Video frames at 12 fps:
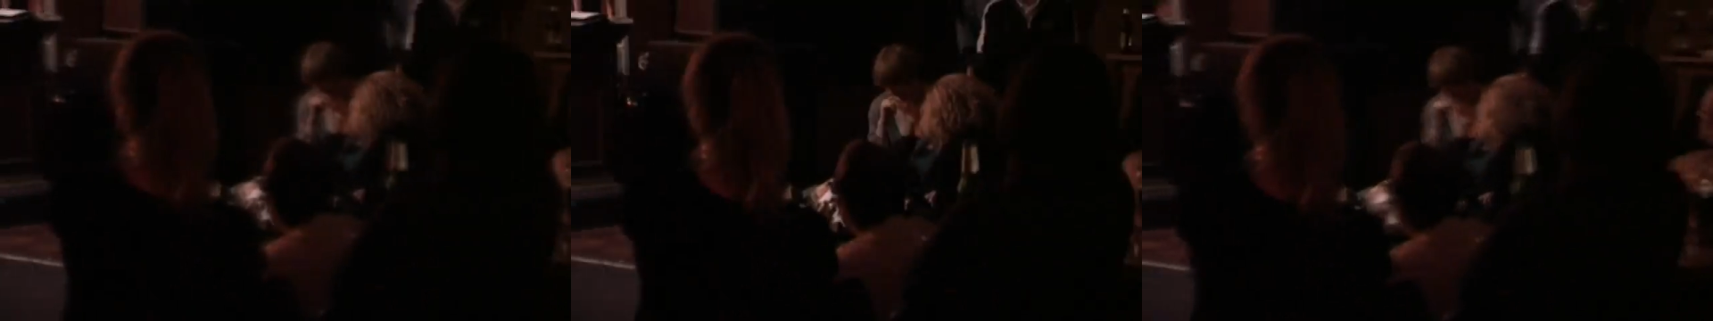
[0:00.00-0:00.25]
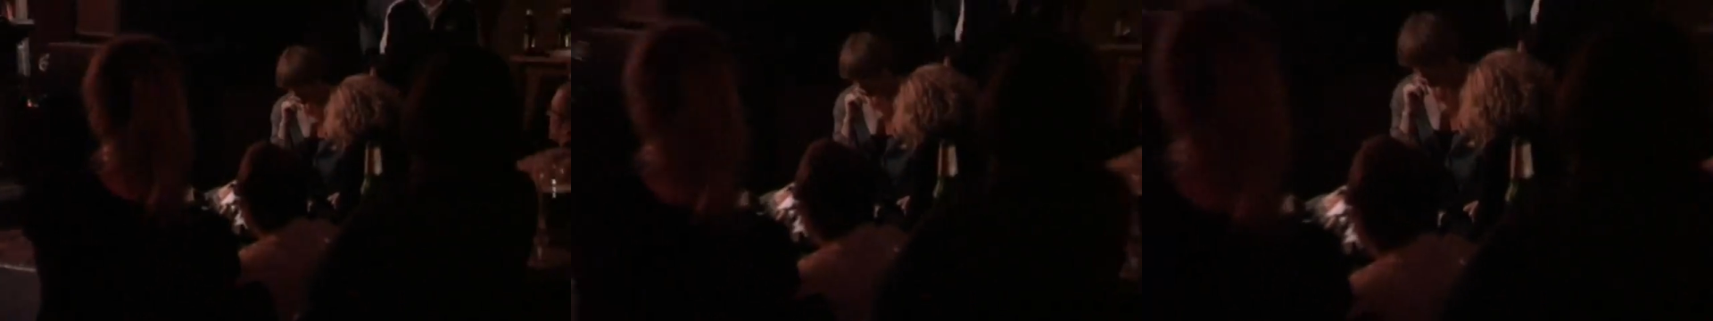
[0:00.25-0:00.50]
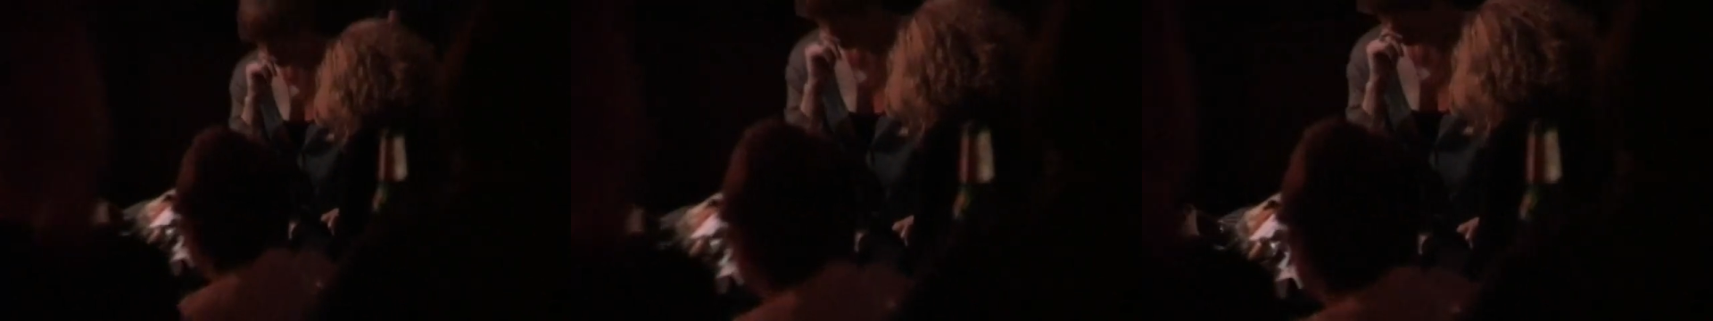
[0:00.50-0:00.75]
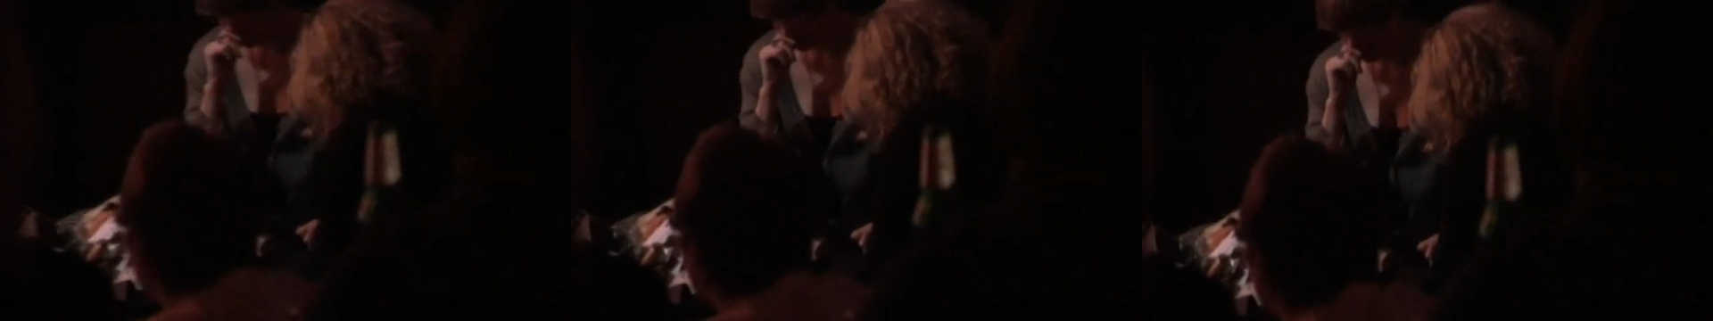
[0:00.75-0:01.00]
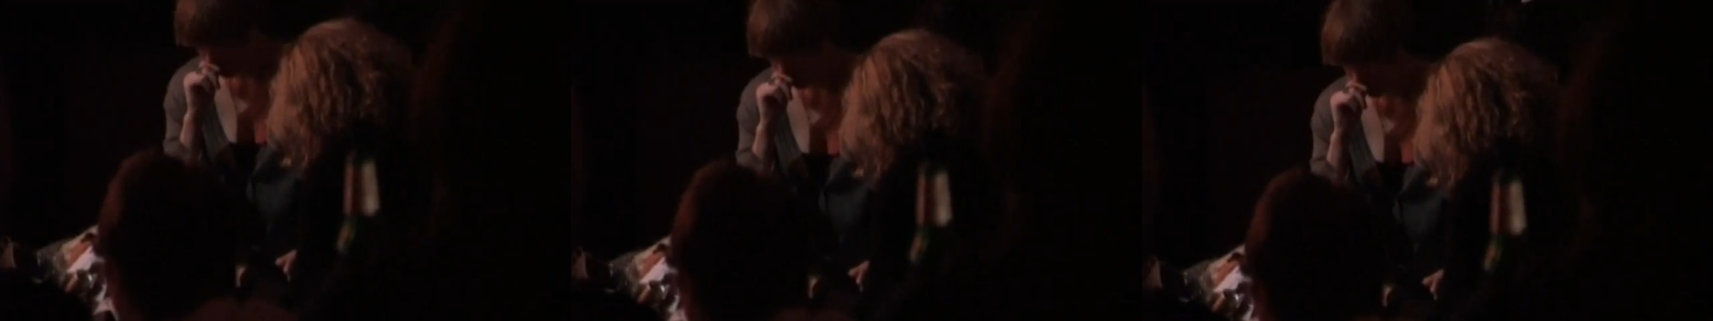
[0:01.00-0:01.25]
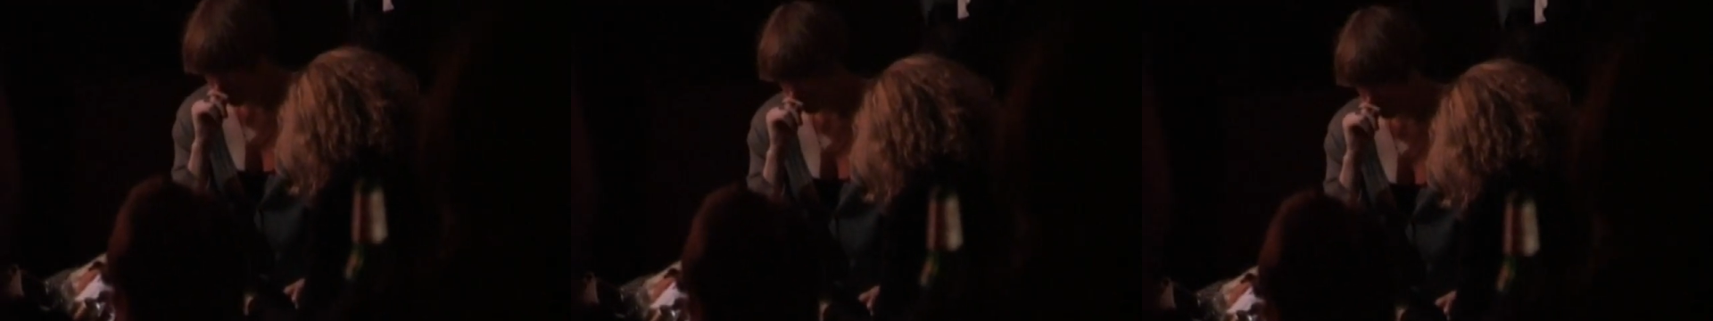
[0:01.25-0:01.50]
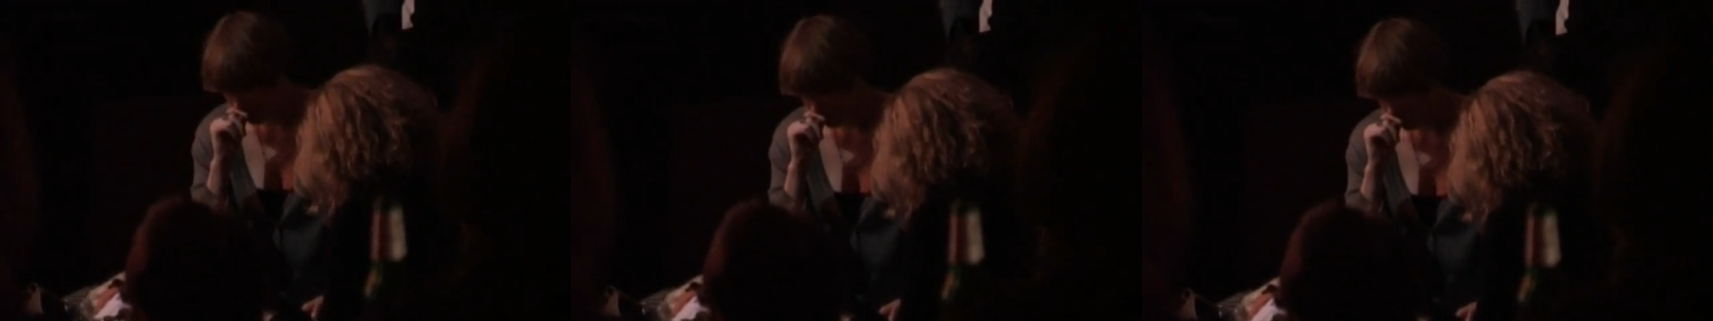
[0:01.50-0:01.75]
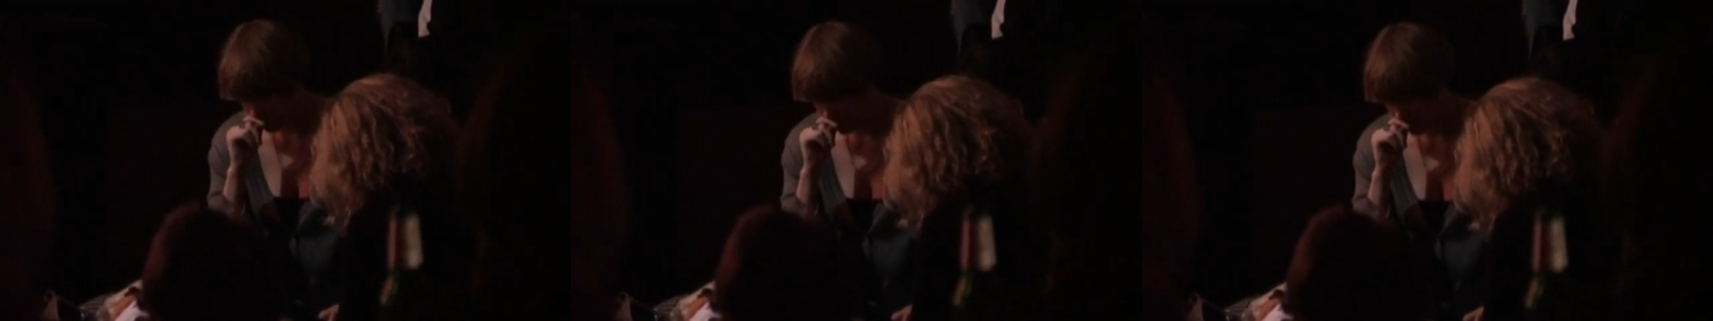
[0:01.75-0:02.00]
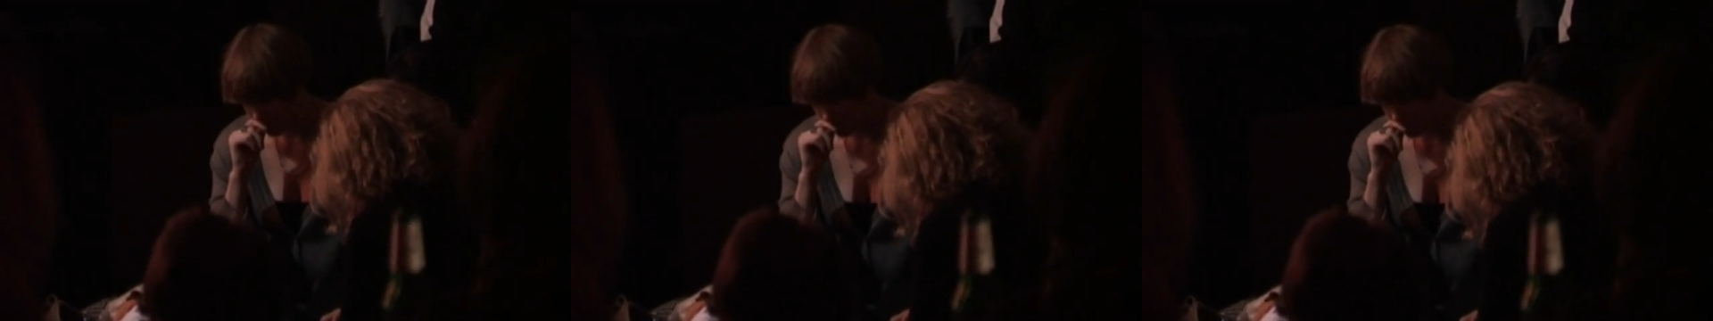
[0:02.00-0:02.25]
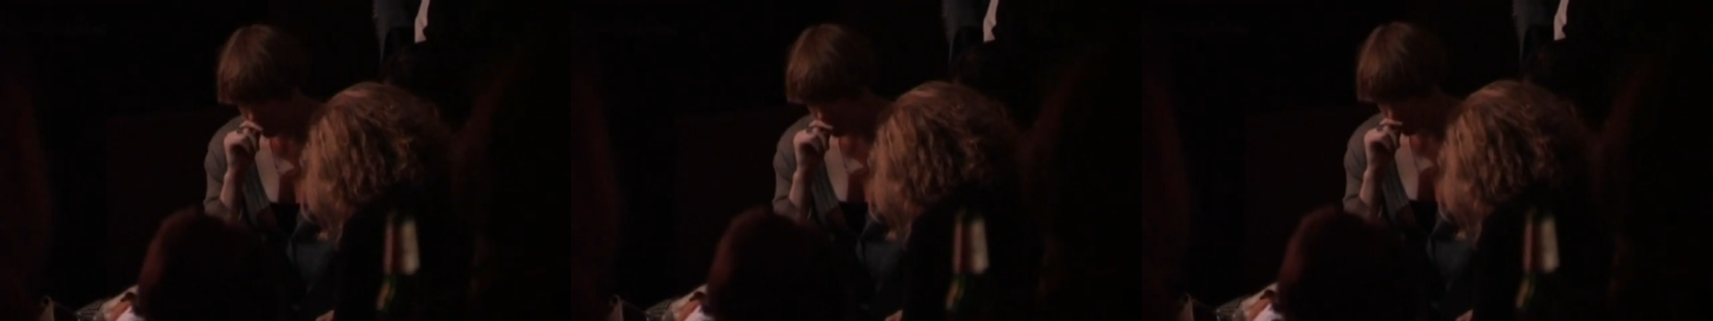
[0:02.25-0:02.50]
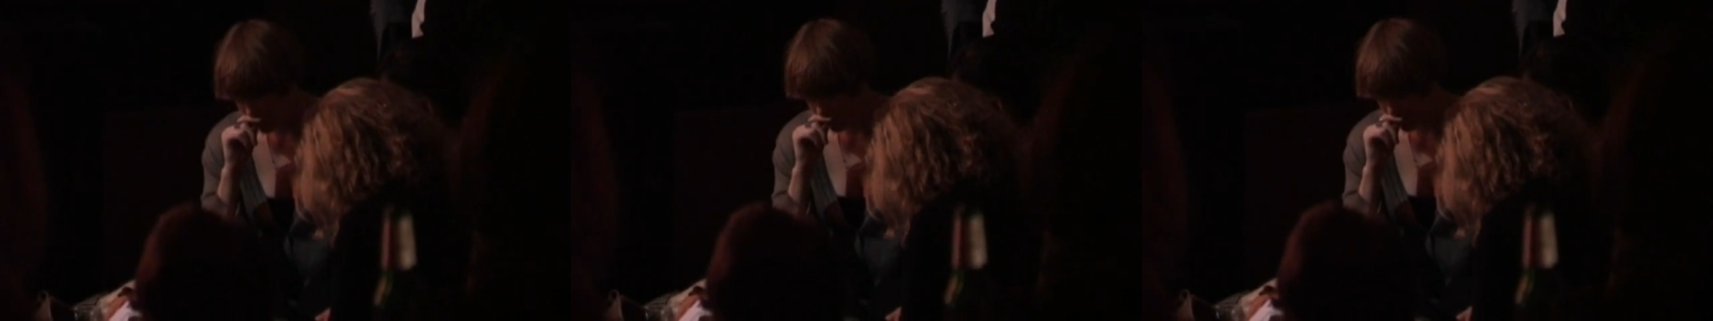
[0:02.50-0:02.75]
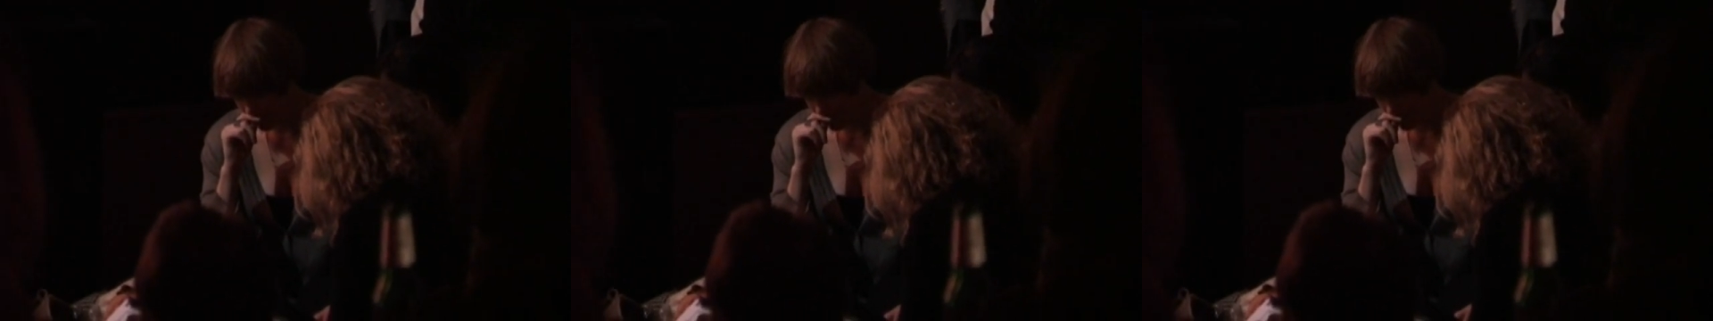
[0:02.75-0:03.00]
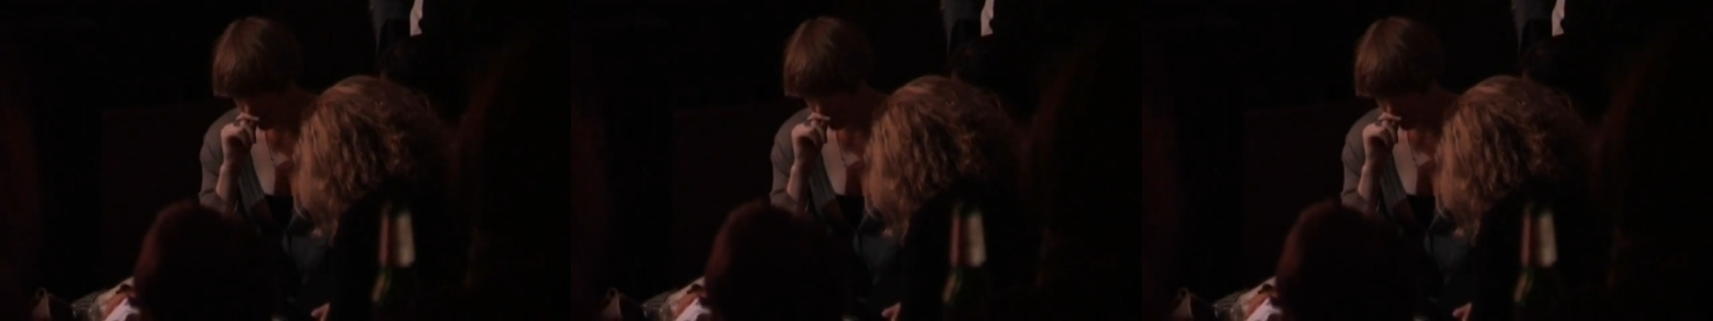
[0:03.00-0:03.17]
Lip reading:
[unreadable: no face in view]